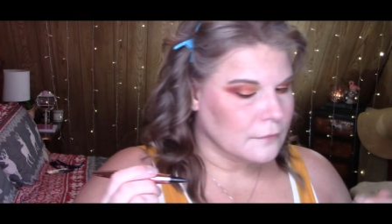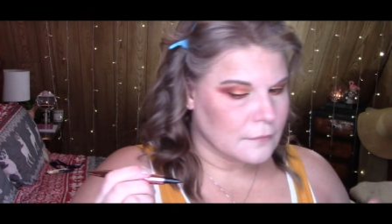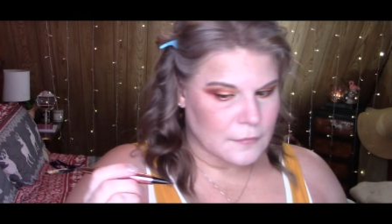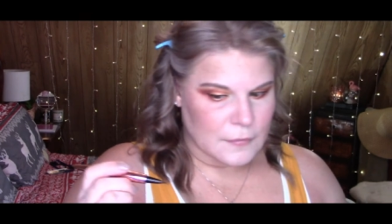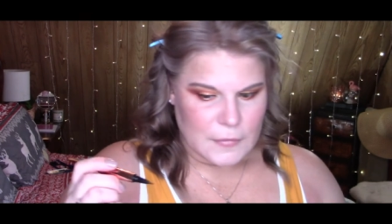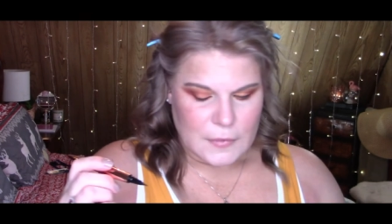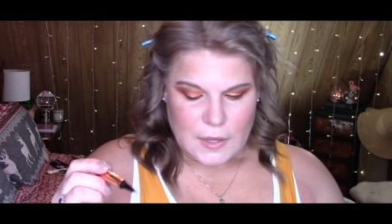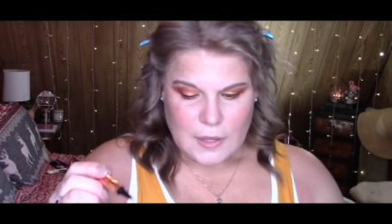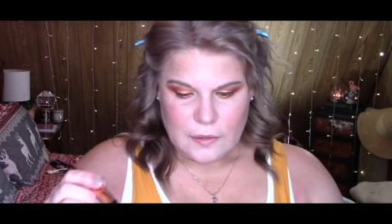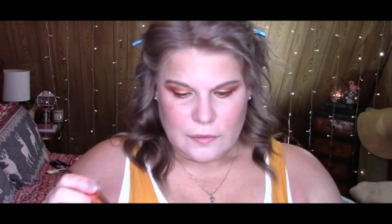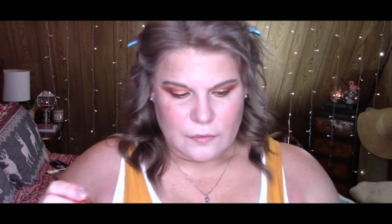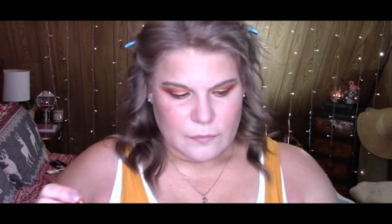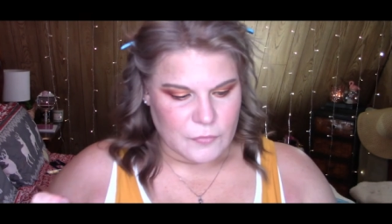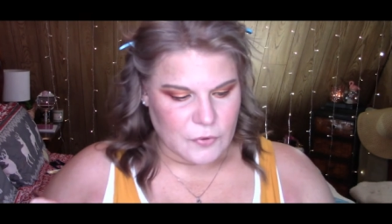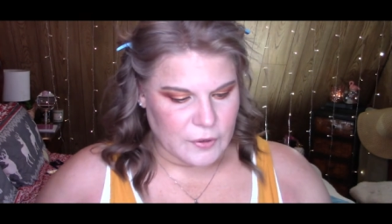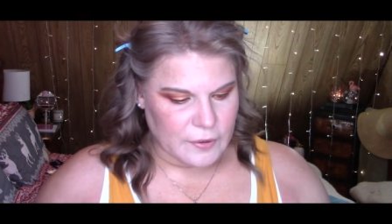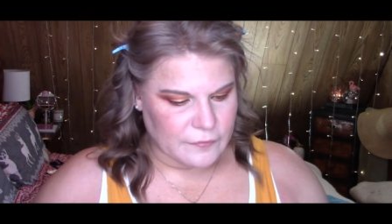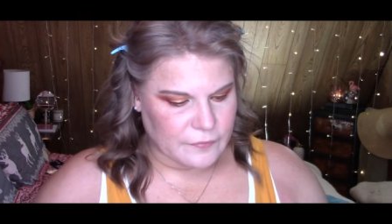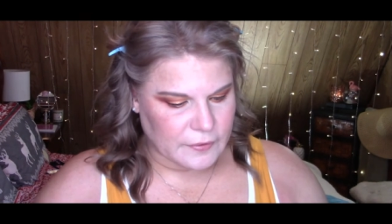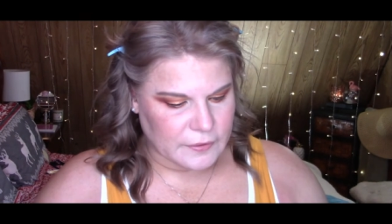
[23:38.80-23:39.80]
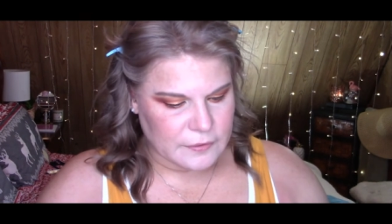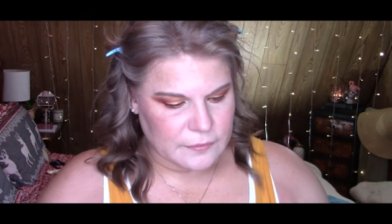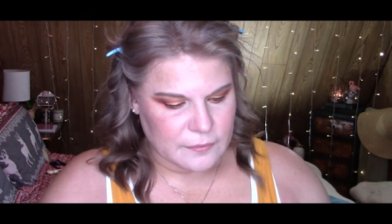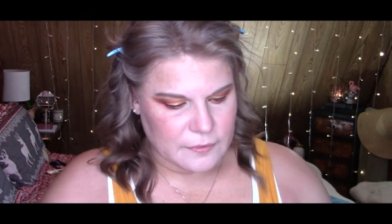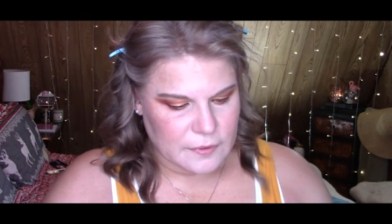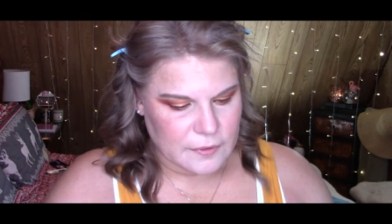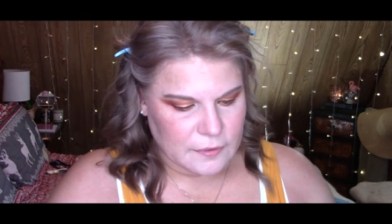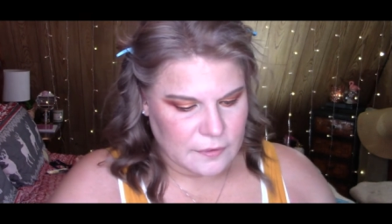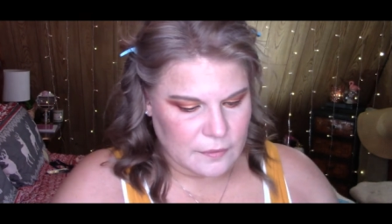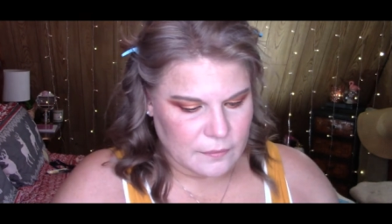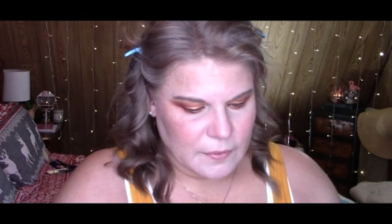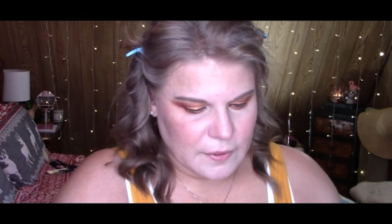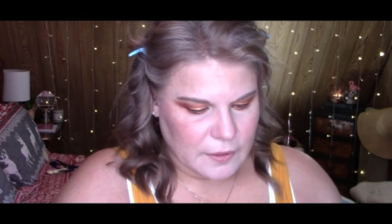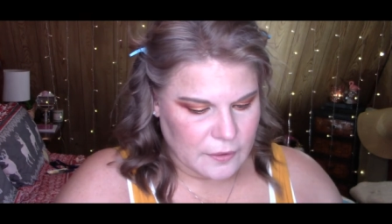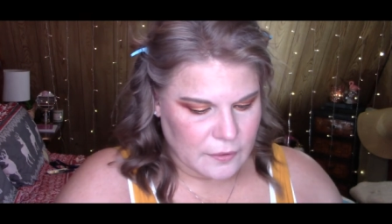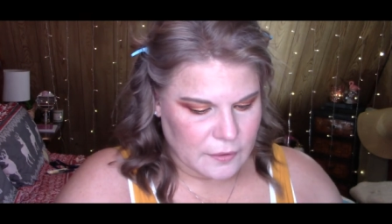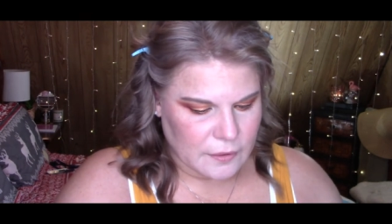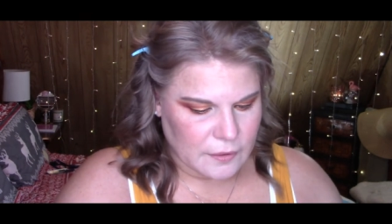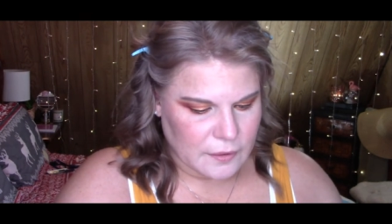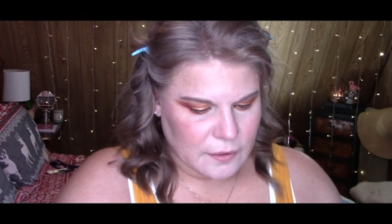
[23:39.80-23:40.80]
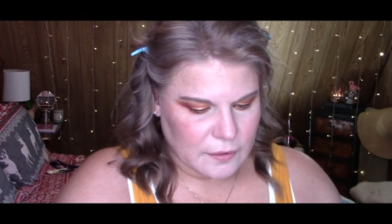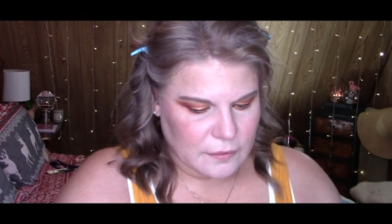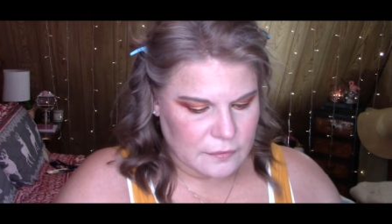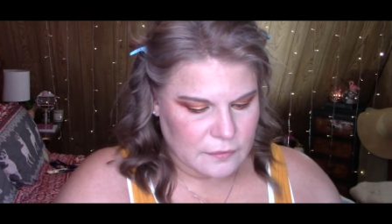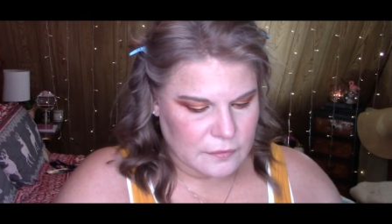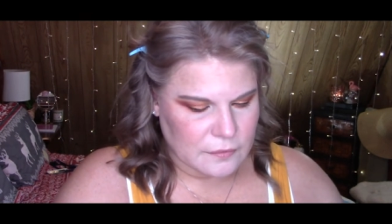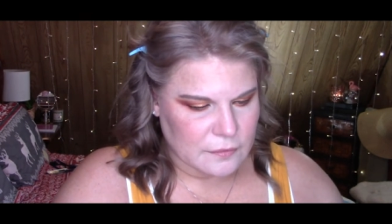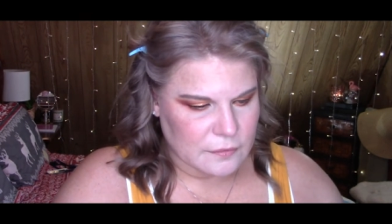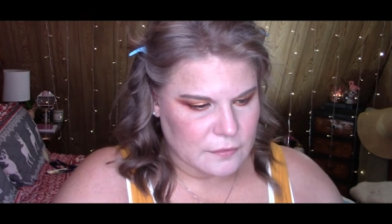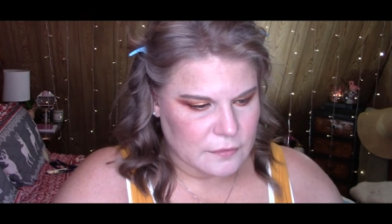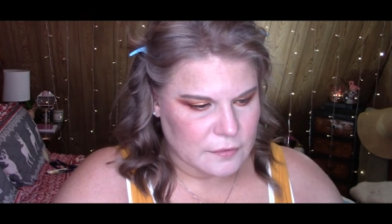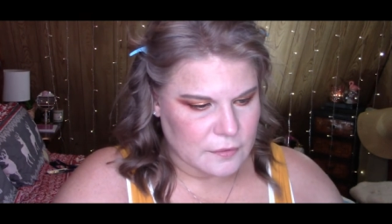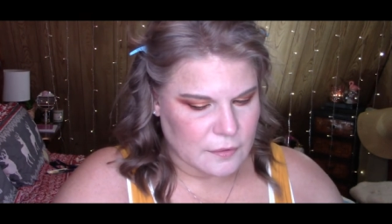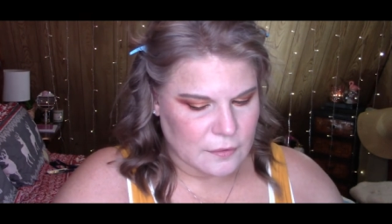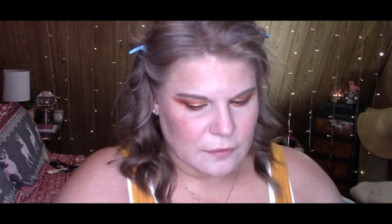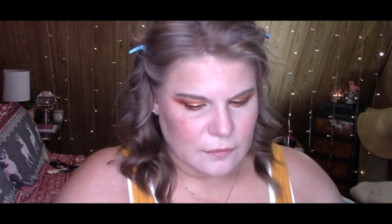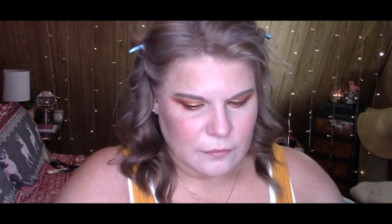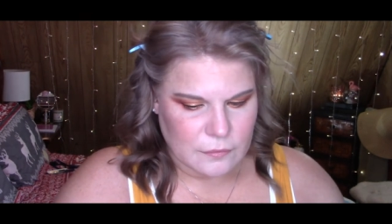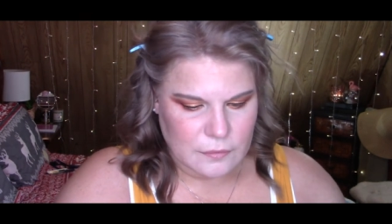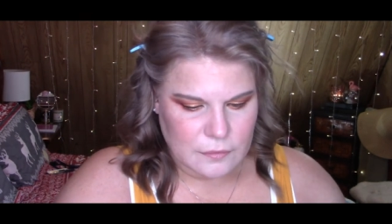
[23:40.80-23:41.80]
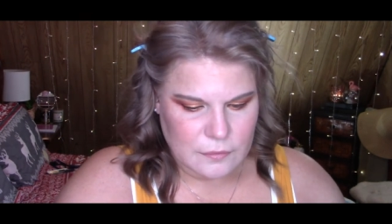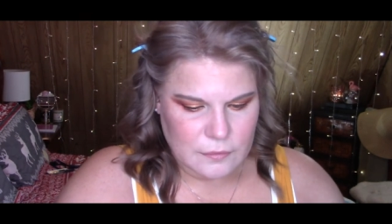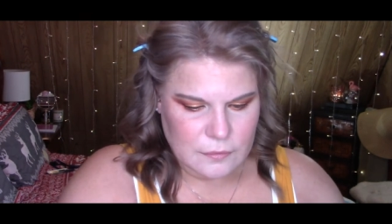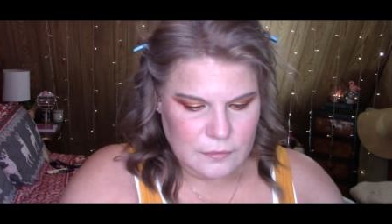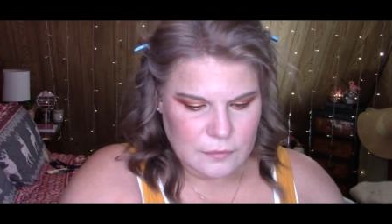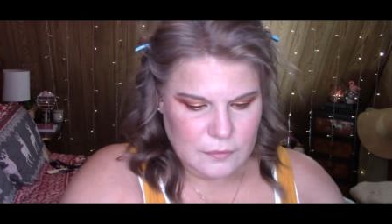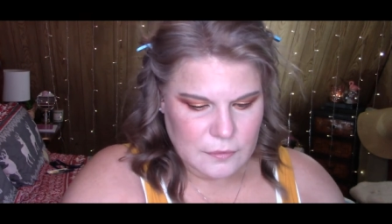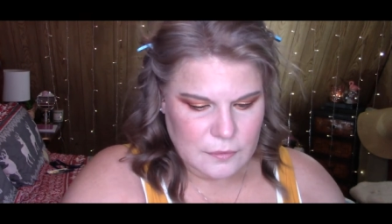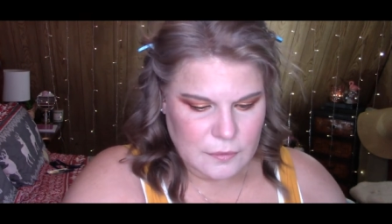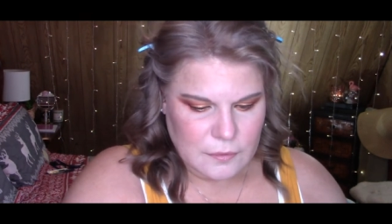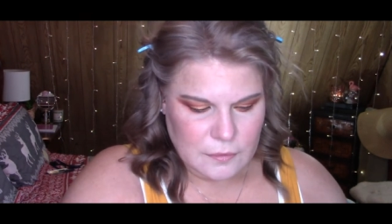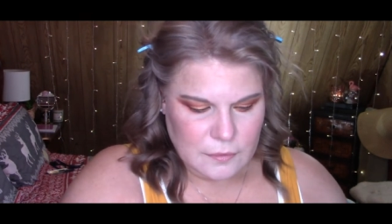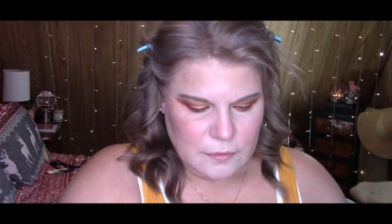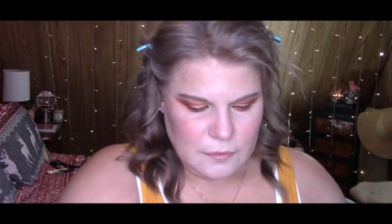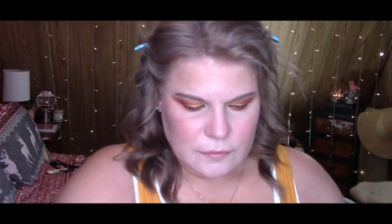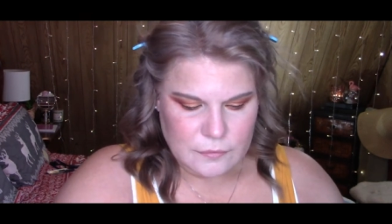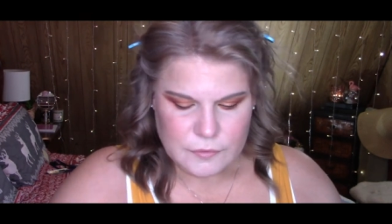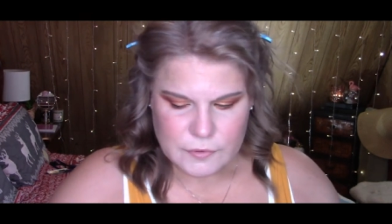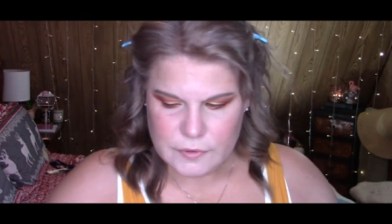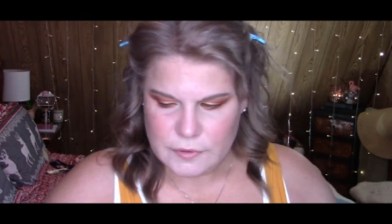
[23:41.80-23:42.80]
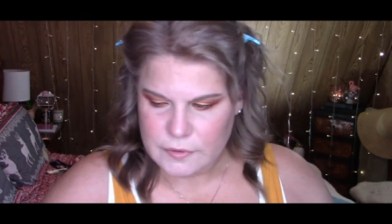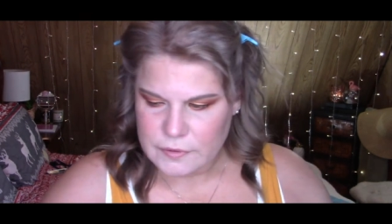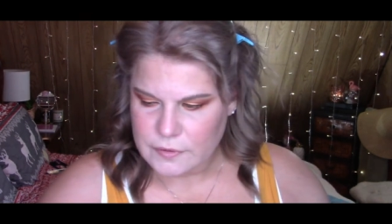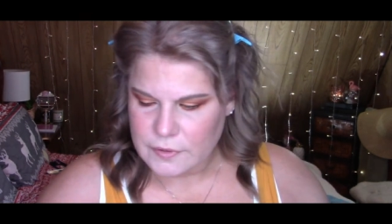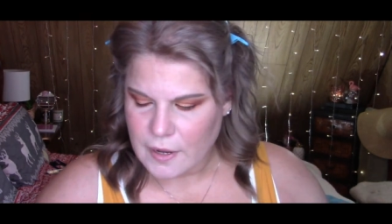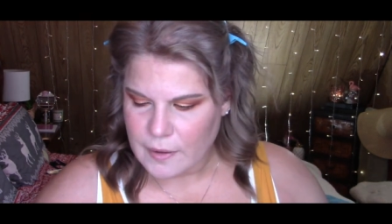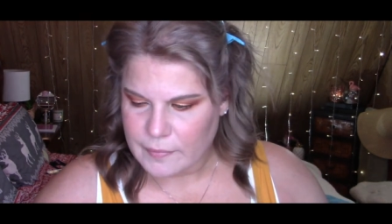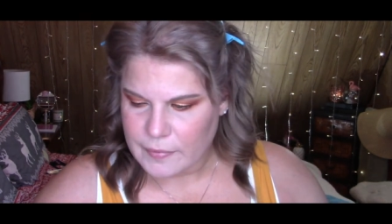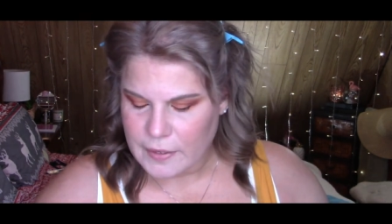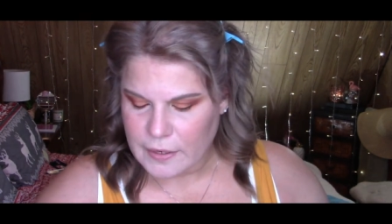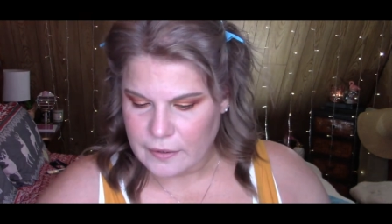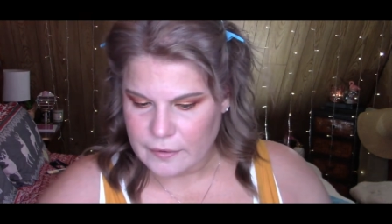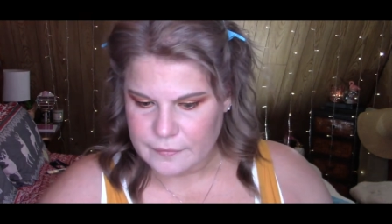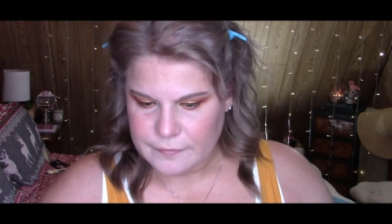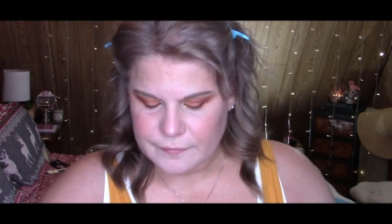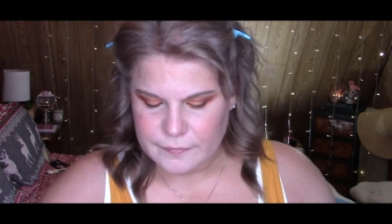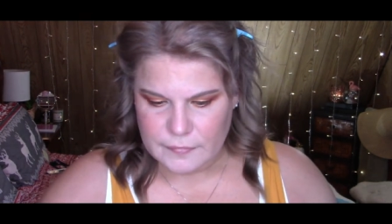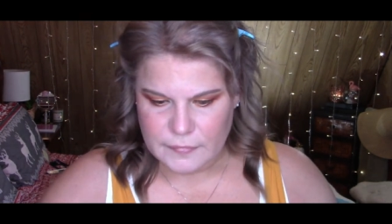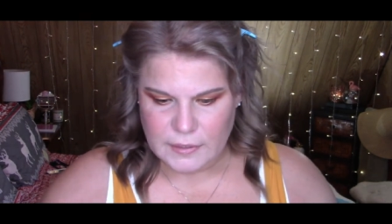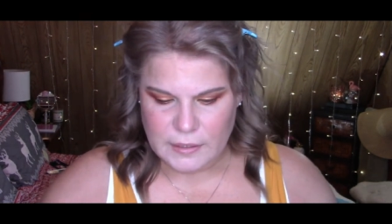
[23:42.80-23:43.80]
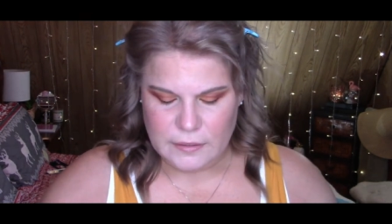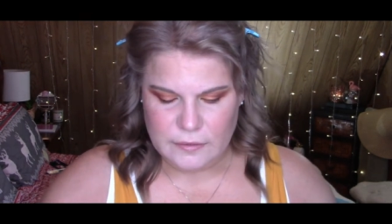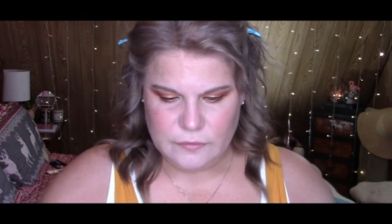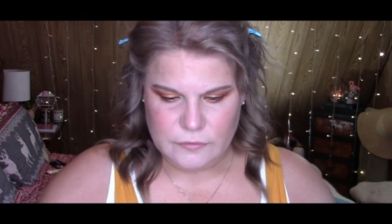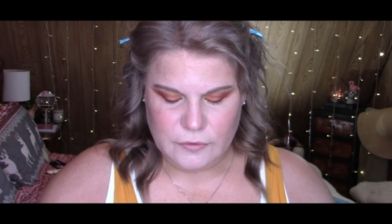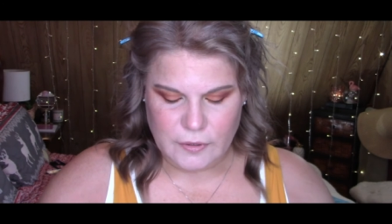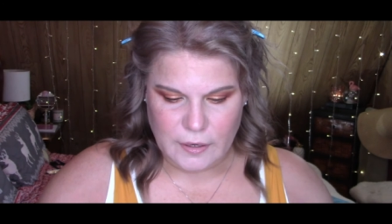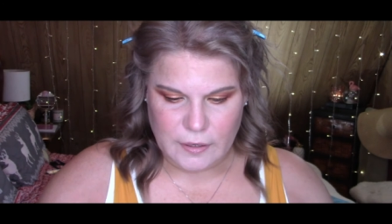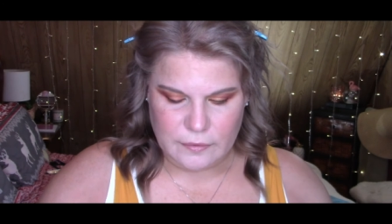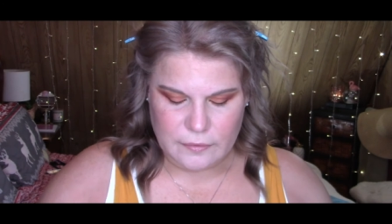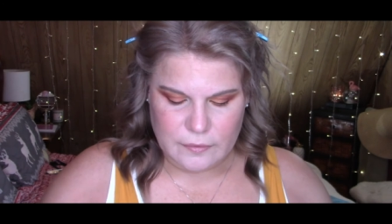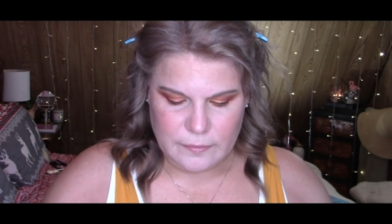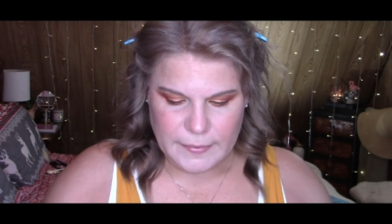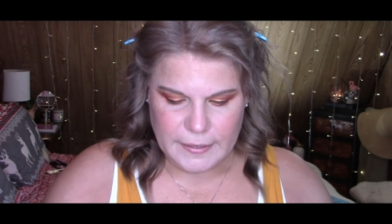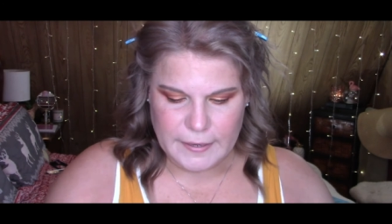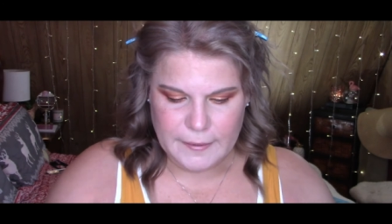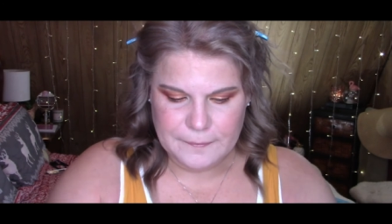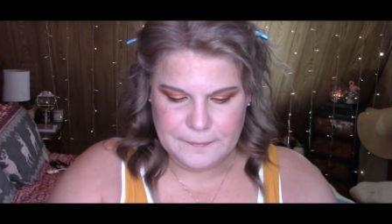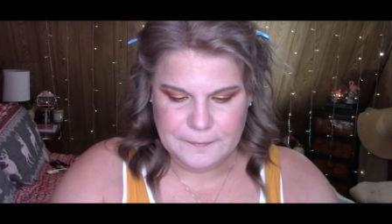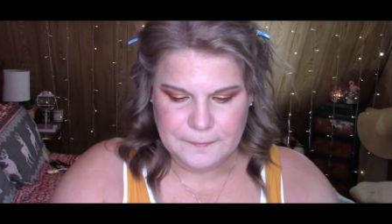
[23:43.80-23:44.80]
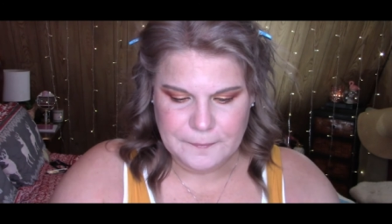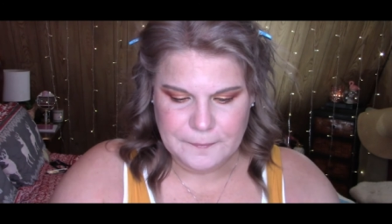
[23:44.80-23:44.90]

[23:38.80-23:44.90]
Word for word: The more I fuss with it, the bigger it gets. So, I'm just going to stop there. Let it dry a little bit.